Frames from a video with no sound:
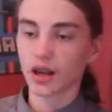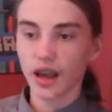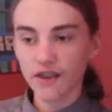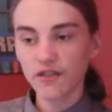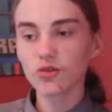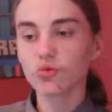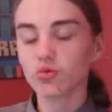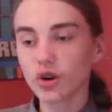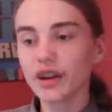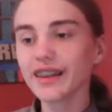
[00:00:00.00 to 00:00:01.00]
But anyway,
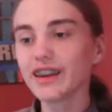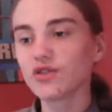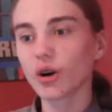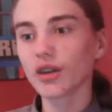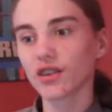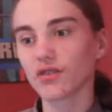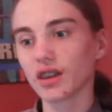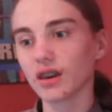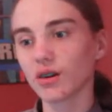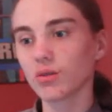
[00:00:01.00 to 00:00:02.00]
if you
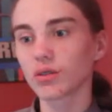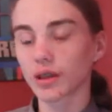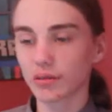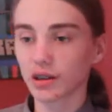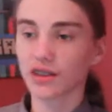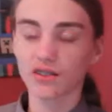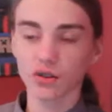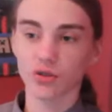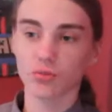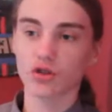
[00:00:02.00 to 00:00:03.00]
really enjoyed this
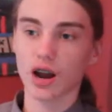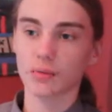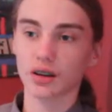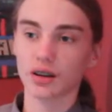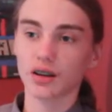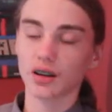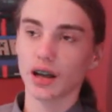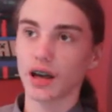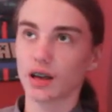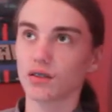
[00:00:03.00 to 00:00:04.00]
video, then consider
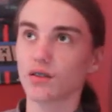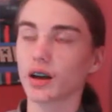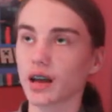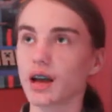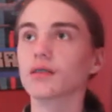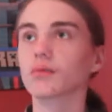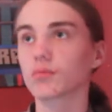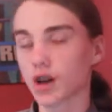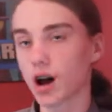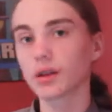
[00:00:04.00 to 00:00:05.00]
subscribing,
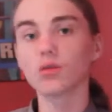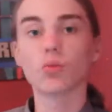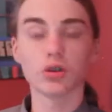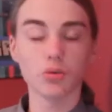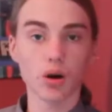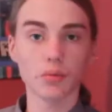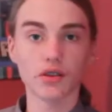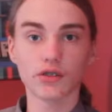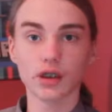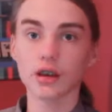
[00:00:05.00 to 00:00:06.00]
and again,
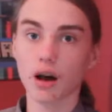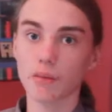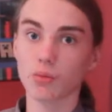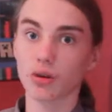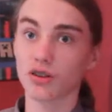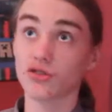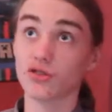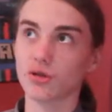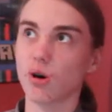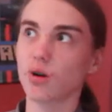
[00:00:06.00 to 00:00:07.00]
comment what you want me to
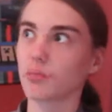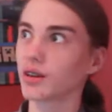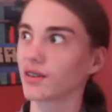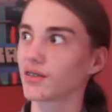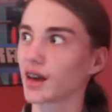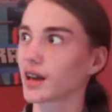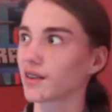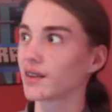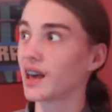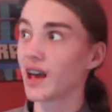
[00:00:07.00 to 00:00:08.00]
see, comment what you
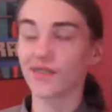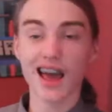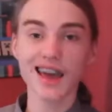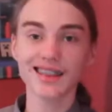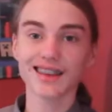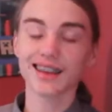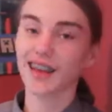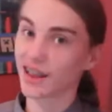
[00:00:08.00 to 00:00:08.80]
don't want me to see, I guess.